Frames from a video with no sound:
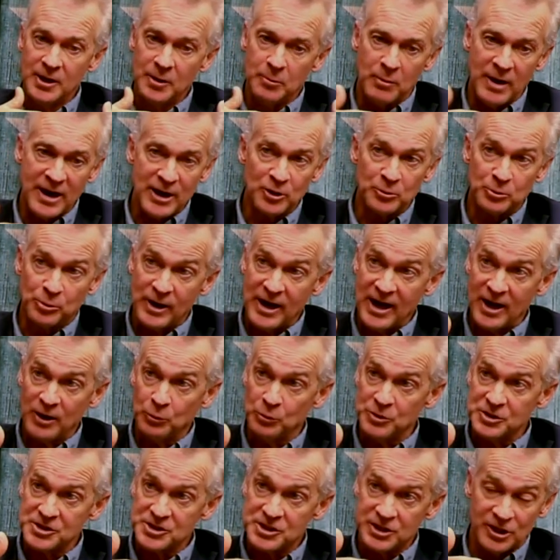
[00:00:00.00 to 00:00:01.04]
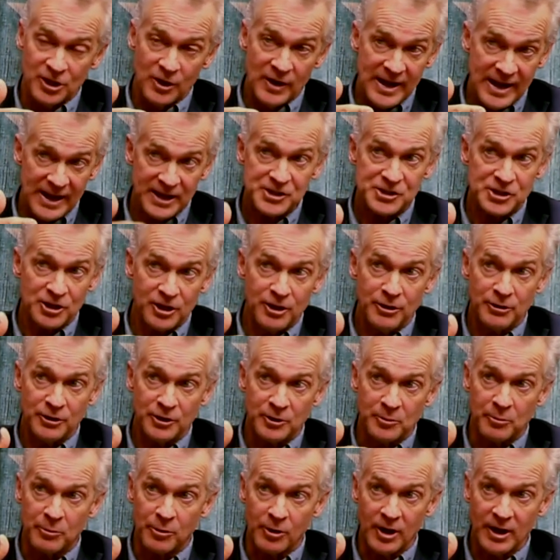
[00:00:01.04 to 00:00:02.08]
Michael Brown was, you know, executed
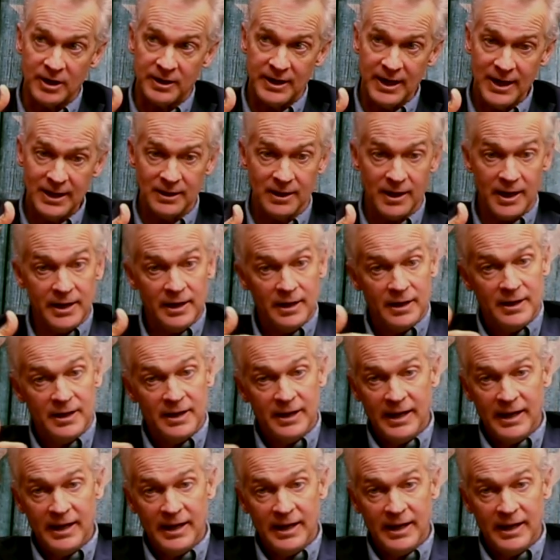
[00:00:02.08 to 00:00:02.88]
in broad daylight.